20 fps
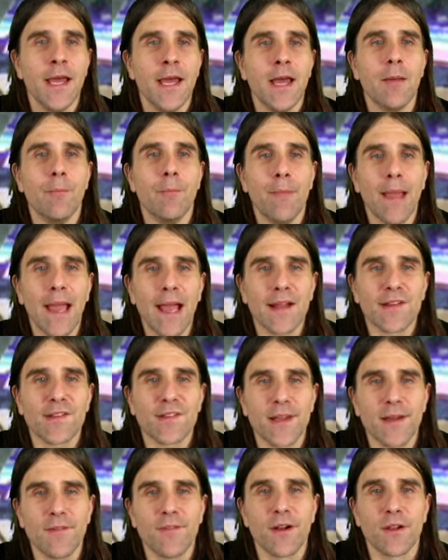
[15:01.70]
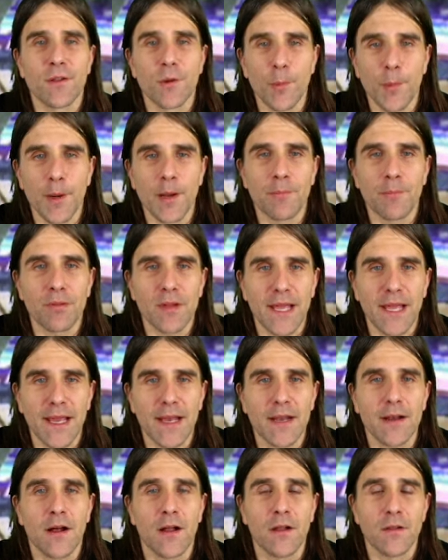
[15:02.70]
Mag 7 aluminum
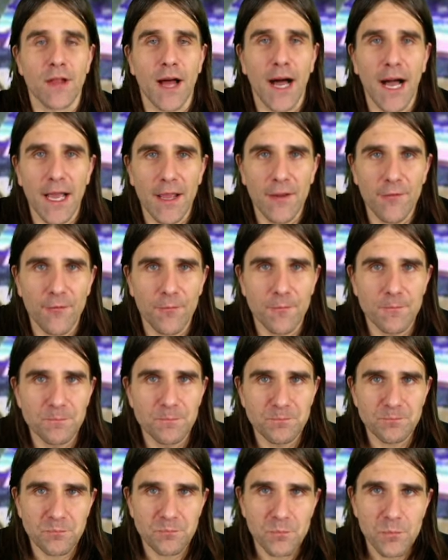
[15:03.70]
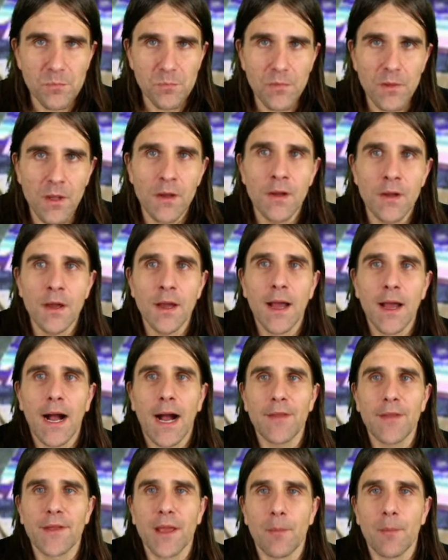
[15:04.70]
plant alive.
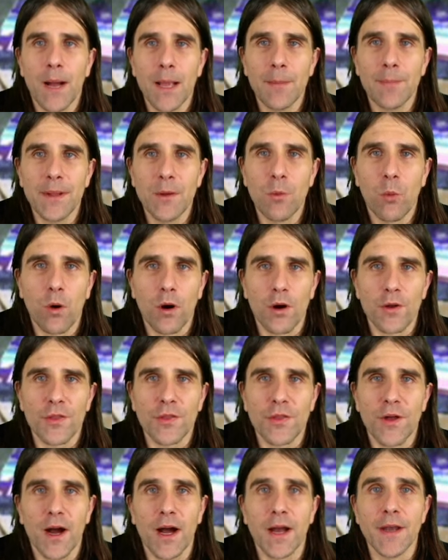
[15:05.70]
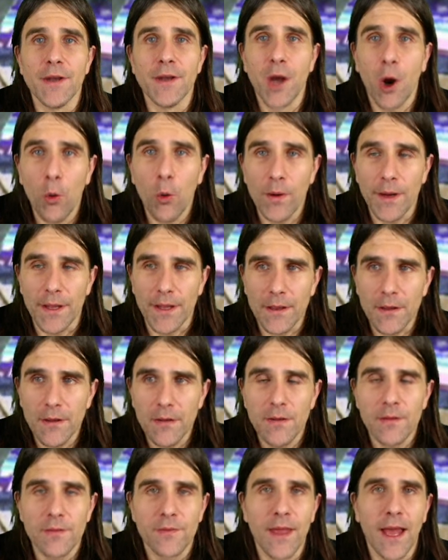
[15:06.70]
I think it might be worth uh,
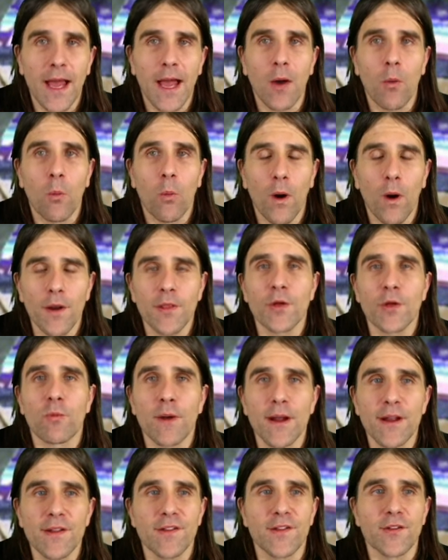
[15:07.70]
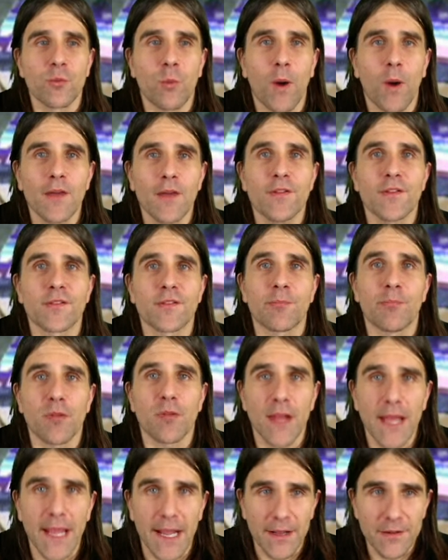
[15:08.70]
noting that one of the reasons why this
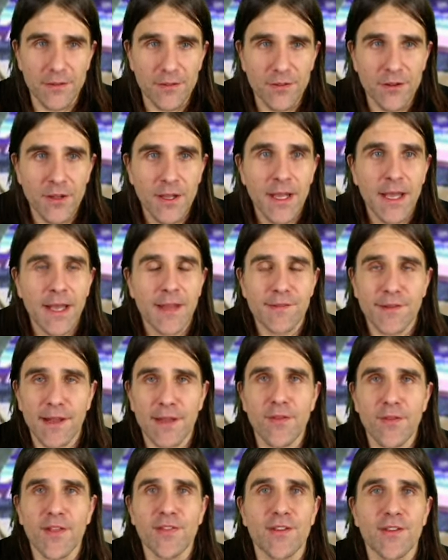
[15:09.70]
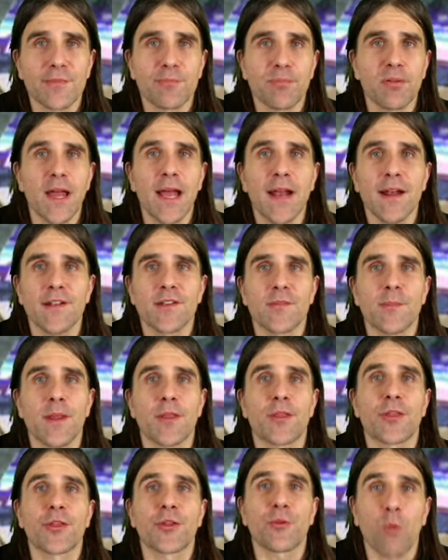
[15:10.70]
plant, it's not like this plant has
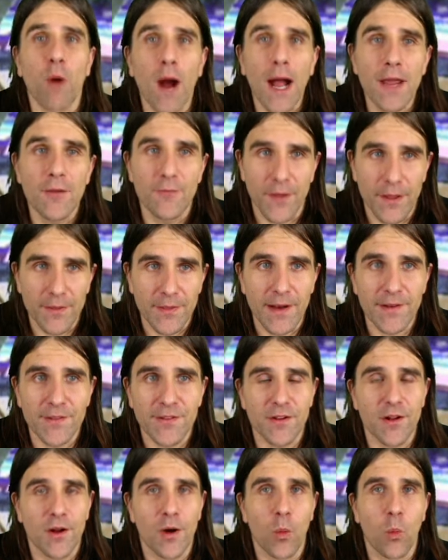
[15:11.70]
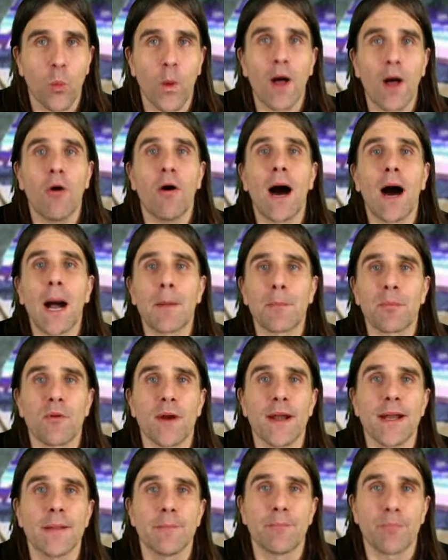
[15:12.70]
been thriving, That's a well
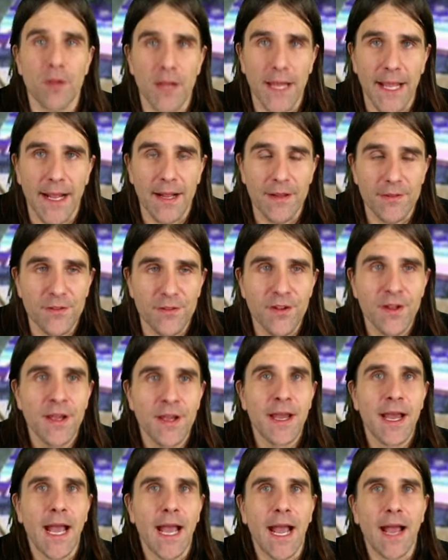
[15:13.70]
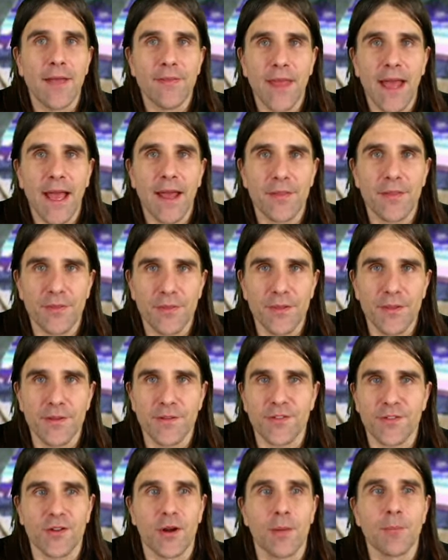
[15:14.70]
operating plant, and that
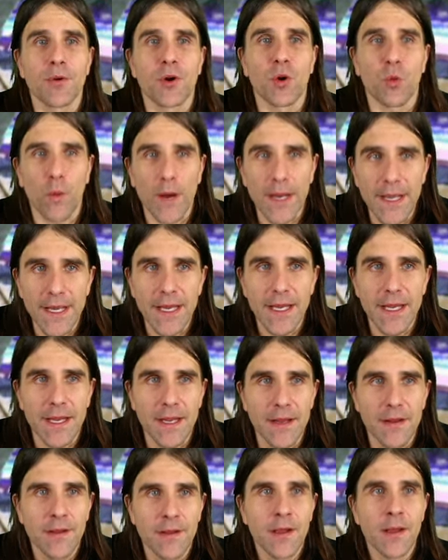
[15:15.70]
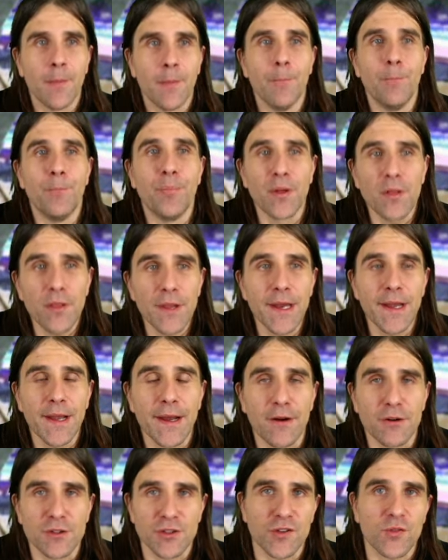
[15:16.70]
this, some greedy
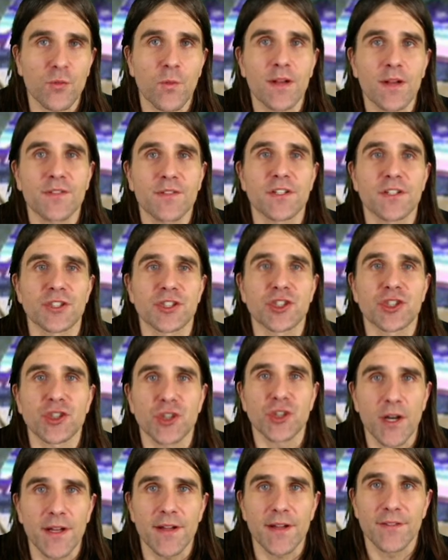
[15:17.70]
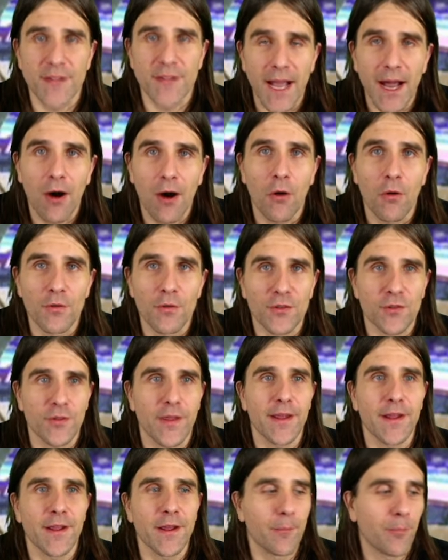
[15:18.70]
billionaire just wants to shut it down so
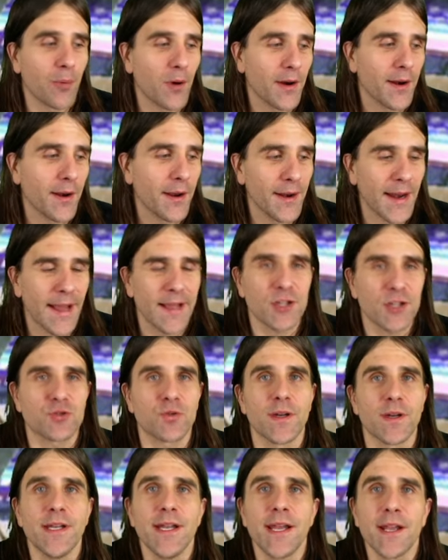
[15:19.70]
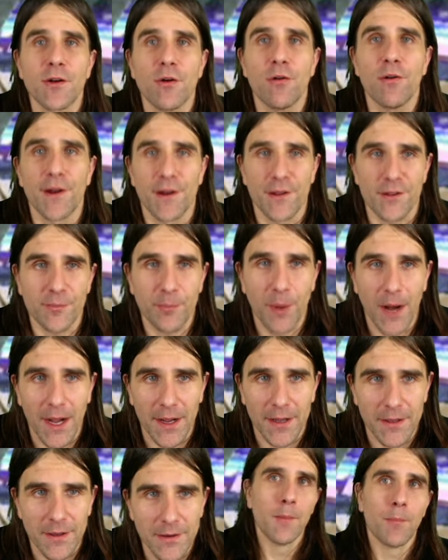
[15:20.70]
that he can put an extra nickel in his
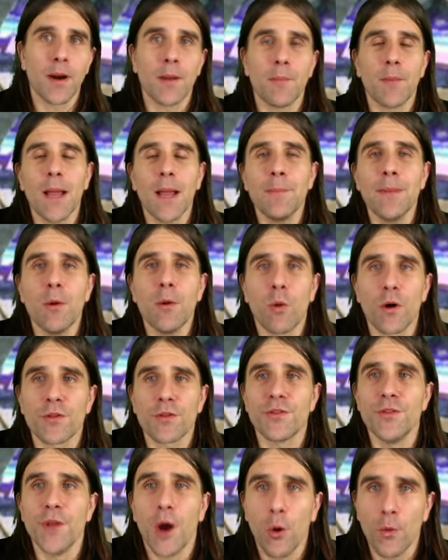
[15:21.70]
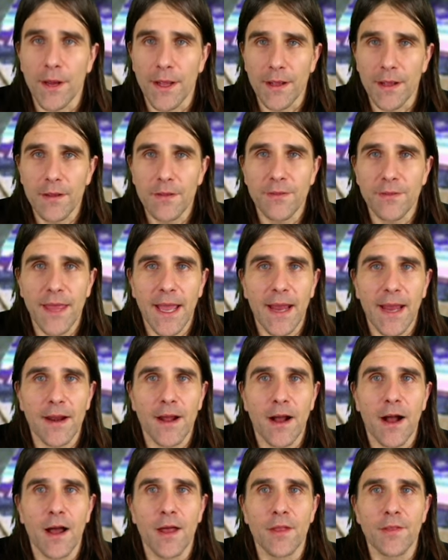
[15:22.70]
pocket. But it might be worth noting that
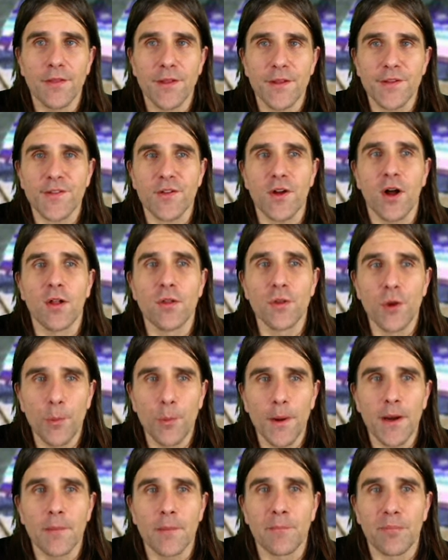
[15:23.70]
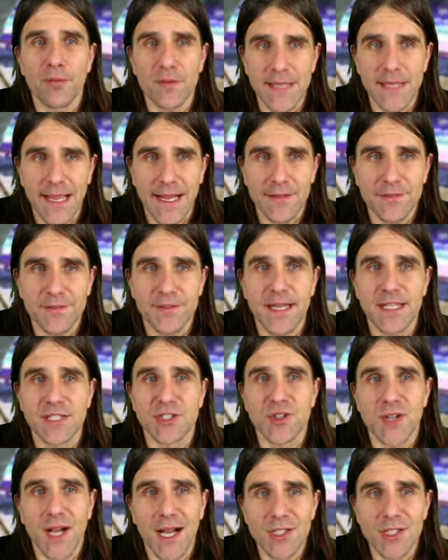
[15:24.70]
uh, this aluminum plant that
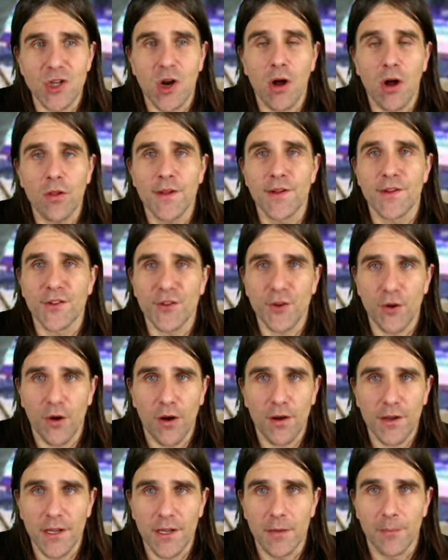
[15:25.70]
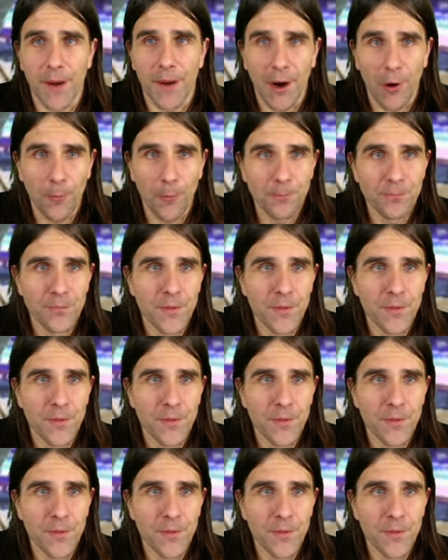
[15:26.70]
Josh Hawley is talking about